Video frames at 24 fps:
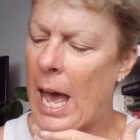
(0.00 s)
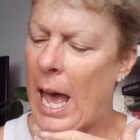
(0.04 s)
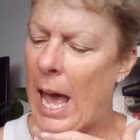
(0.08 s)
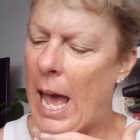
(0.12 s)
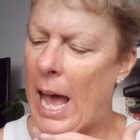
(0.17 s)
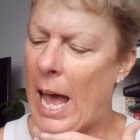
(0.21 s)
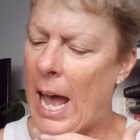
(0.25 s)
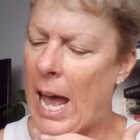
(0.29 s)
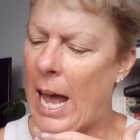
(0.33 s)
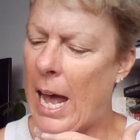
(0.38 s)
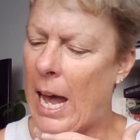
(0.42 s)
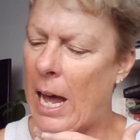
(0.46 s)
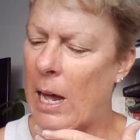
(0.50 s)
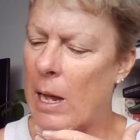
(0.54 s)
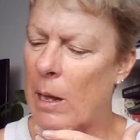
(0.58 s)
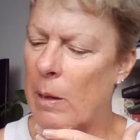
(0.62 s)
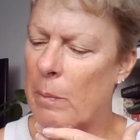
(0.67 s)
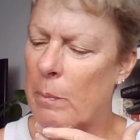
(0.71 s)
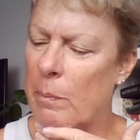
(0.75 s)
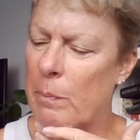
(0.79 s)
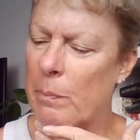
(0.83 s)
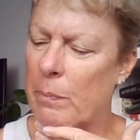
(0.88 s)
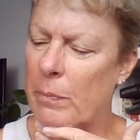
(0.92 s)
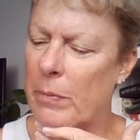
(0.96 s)

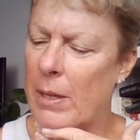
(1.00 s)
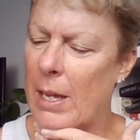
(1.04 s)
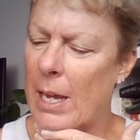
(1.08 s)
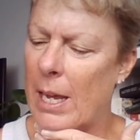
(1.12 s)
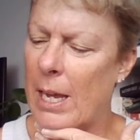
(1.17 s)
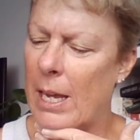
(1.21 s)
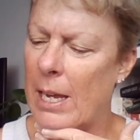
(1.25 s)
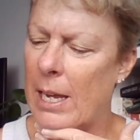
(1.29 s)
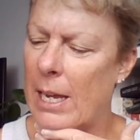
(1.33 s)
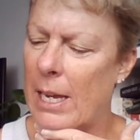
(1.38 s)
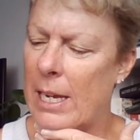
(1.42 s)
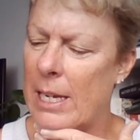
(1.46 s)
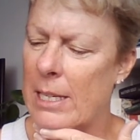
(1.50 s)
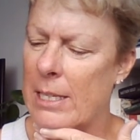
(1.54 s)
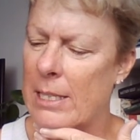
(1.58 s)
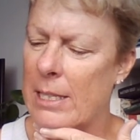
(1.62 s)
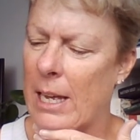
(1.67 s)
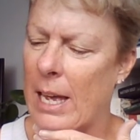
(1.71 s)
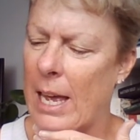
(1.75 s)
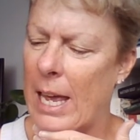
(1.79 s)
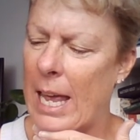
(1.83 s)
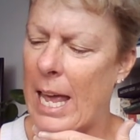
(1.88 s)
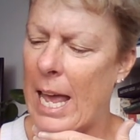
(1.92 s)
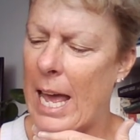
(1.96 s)
um, is
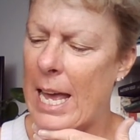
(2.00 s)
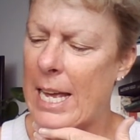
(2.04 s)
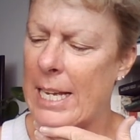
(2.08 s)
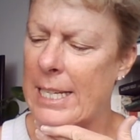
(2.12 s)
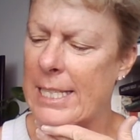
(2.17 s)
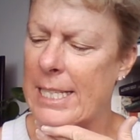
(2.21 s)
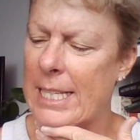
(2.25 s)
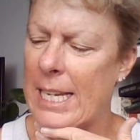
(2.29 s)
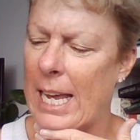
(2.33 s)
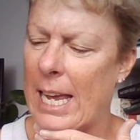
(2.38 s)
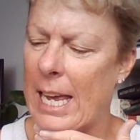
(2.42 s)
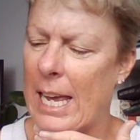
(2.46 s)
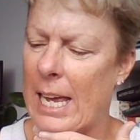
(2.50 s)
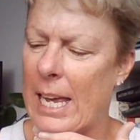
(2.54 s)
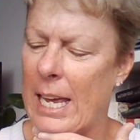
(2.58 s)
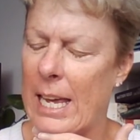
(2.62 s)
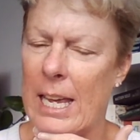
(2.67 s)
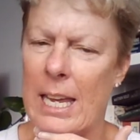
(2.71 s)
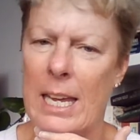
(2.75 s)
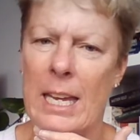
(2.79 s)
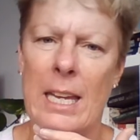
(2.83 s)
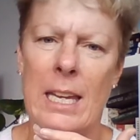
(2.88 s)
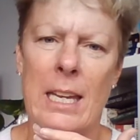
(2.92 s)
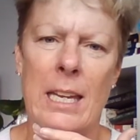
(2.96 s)
I had
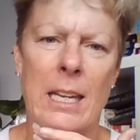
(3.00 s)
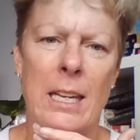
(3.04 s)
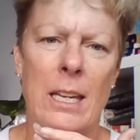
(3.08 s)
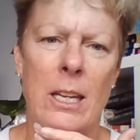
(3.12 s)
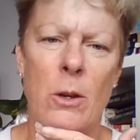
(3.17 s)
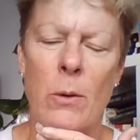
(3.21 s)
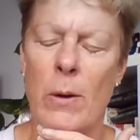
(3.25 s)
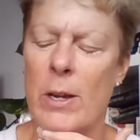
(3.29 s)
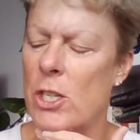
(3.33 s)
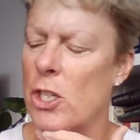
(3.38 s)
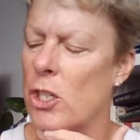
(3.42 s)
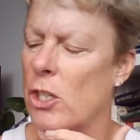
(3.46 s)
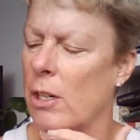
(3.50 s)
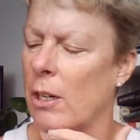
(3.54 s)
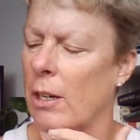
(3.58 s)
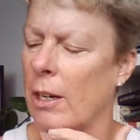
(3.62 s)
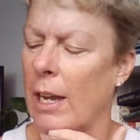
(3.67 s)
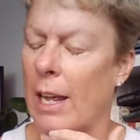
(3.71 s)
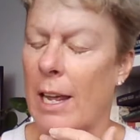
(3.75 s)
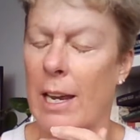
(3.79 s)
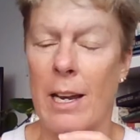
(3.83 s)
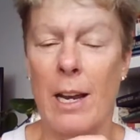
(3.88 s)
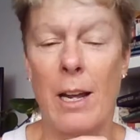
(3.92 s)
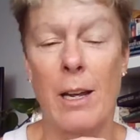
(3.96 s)
a question,
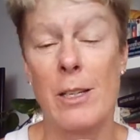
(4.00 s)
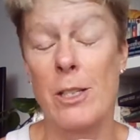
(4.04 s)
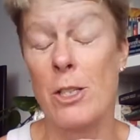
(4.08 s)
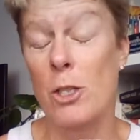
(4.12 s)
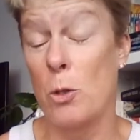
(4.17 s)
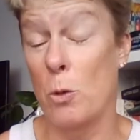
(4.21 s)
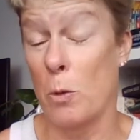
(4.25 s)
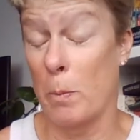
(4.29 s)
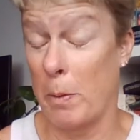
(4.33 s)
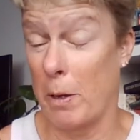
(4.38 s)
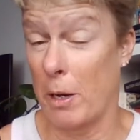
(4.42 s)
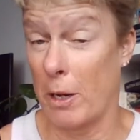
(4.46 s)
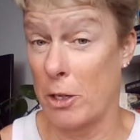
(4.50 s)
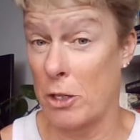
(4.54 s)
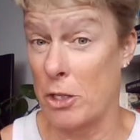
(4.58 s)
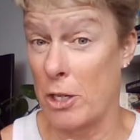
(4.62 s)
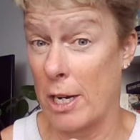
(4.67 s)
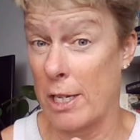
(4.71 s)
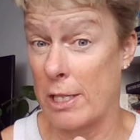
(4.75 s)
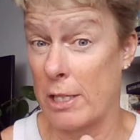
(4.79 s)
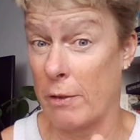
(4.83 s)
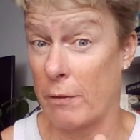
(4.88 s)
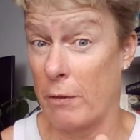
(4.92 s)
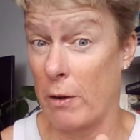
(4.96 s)
and I do
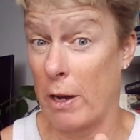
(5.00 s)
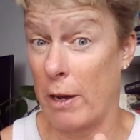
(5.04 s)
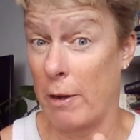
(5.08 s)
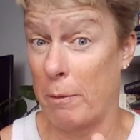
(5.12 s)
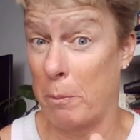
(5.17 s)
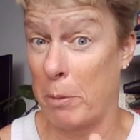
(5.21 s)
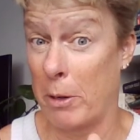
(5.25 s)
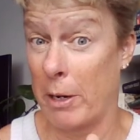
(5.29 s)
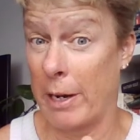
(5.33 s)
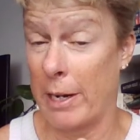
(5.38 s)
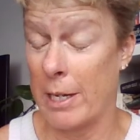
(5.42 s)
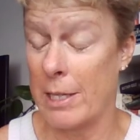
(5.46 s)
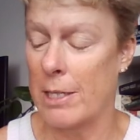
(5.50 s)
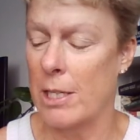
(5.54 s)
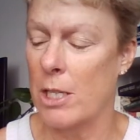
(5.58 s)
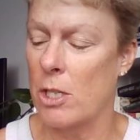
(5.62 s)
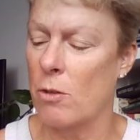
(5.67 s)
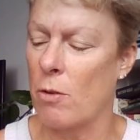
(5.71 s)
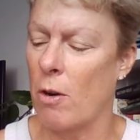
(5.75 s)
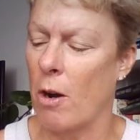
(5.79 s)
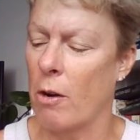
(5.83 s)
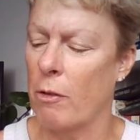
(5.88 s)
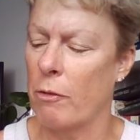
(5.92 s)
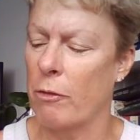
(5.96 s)
apologise if I pronounce
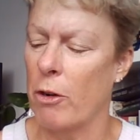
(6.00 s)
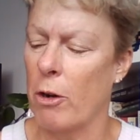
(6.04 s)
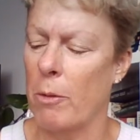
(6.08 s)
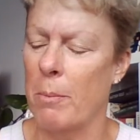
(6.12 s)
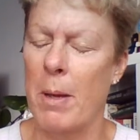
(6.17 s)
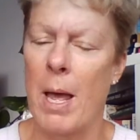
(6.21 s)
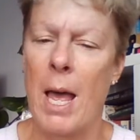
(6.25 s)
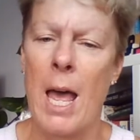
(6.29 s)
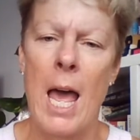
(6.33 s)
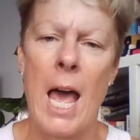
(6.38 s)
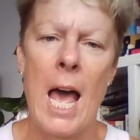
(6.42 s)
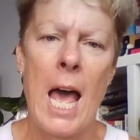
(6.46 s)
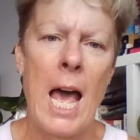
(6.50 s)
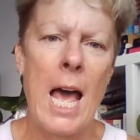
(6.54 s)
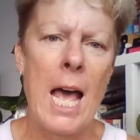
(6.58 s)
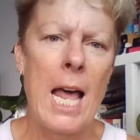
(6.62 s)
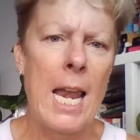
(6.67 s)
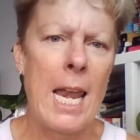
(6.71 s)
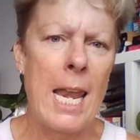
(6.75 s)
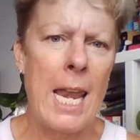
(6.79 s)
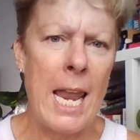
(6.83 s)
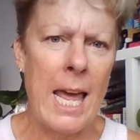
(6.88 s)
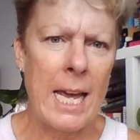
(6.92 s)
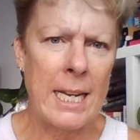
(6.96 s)
this wrong, from
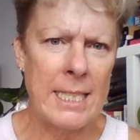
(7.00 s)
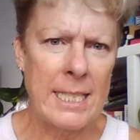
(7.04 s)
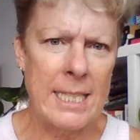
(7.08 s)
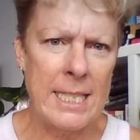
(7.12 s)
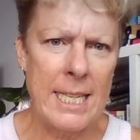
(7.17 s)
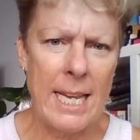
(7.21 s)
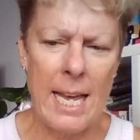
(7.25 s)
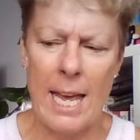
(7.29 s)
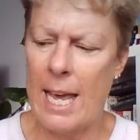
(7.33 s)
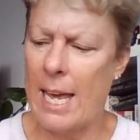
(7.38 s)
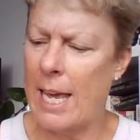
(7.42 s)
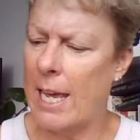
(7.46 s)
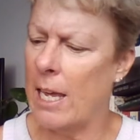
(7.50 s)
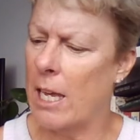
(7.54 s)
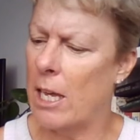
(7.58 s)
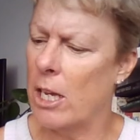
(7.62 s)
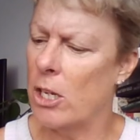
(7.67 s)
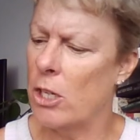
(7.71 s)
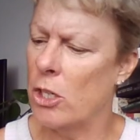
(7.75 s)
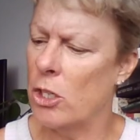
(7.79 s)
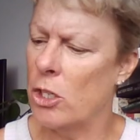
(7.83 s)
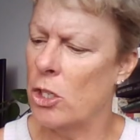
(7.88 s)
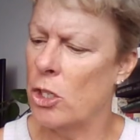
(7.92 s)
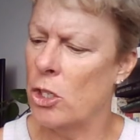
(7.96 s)
L'Axe
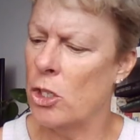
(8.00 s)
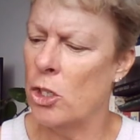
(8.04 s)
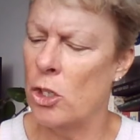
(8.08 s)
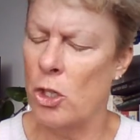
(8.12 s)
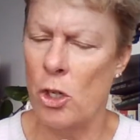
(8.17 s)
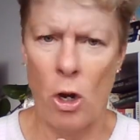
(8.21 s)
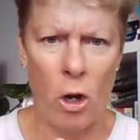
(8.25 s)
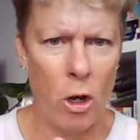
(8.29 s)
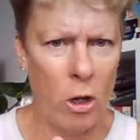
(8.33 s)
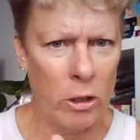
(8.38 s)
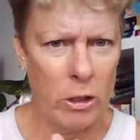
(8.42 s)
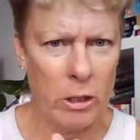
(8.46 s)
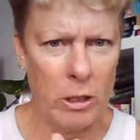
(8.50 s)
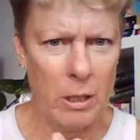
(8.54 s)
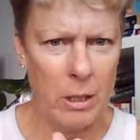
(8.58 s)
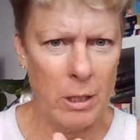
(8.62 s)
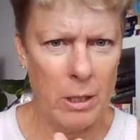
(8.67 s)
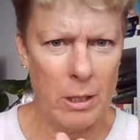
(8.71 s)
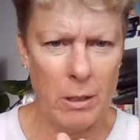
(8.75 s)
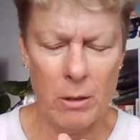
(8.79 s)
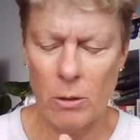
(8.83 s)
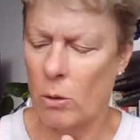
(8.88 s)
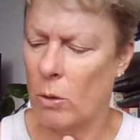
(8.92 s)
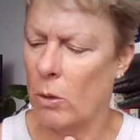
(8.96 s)
Jean,
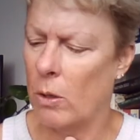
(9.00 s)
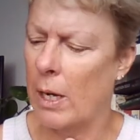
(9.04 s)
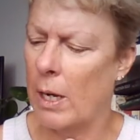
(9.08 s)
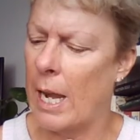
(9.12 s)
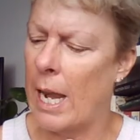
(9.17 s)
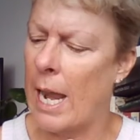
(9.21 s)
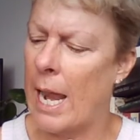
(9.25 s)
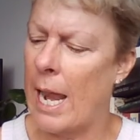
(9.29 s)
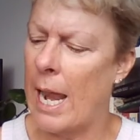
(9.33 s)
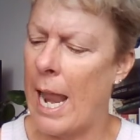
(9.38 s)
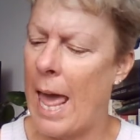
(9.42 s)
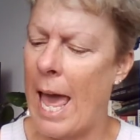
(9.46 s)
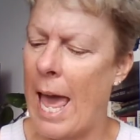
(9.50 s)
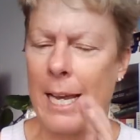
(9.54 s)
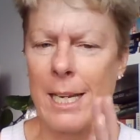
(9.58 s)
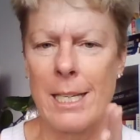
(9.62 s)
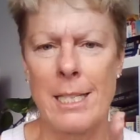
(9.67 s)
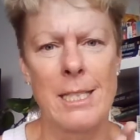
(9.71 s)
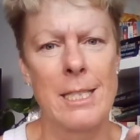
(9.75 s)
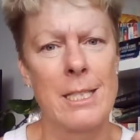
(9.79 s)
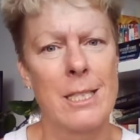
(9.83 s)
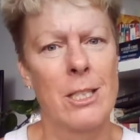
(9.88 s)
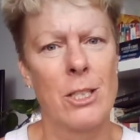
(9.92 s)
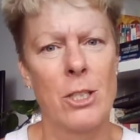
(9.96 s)
or
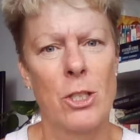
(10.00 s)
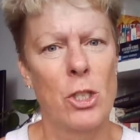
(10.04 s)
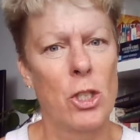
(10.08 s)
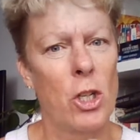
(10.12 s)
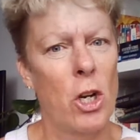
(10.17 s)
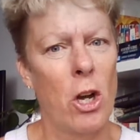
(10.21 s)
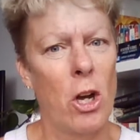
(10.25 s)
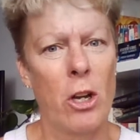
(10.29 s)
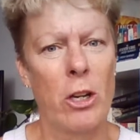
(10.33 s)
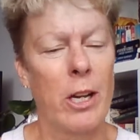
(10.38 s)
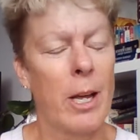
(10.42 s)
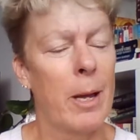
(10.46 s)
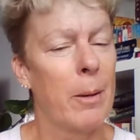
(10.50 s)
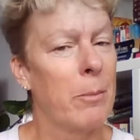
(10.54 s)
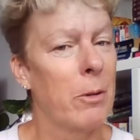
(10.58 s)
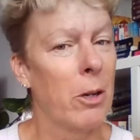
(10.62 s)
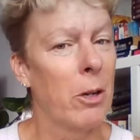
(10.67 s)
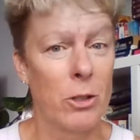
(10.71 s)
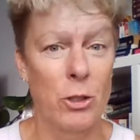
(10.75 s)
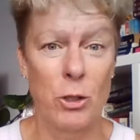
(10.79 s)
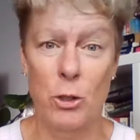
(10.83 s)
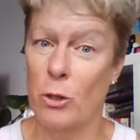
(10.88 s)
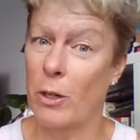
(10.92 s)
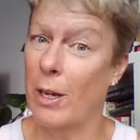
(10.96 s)
L'Axe Jean, I'm
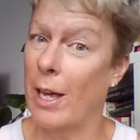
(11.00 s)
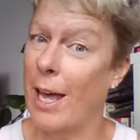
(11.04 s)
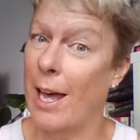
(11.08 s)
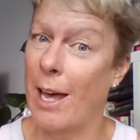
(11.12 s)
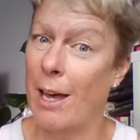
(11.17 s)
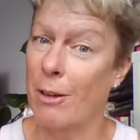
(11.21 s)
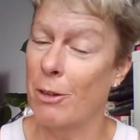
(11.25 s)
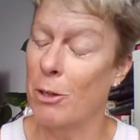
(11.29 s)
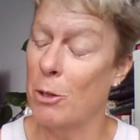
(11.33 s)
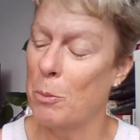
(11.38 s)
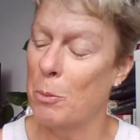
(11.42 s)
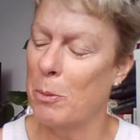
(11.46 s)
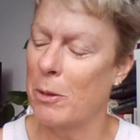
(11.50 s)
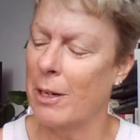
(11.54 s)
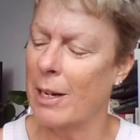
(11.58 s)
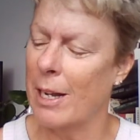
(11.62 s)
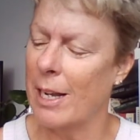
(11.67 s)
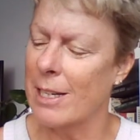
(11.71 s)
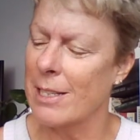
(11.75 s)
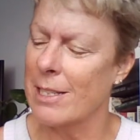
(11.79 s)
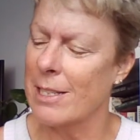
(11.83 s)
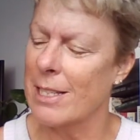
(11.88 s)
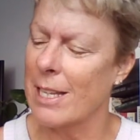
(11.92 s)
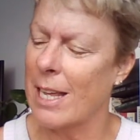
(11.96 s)
not sure how you
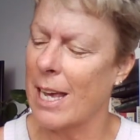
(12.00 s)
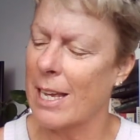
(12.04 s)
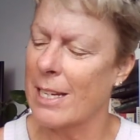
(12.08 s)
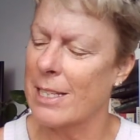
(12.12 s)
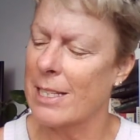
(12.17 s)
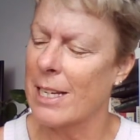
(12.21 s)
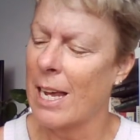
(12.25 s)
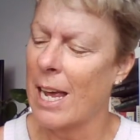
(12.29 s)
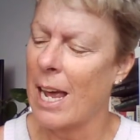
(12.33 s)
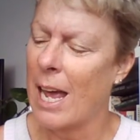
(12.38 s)
pronounce that.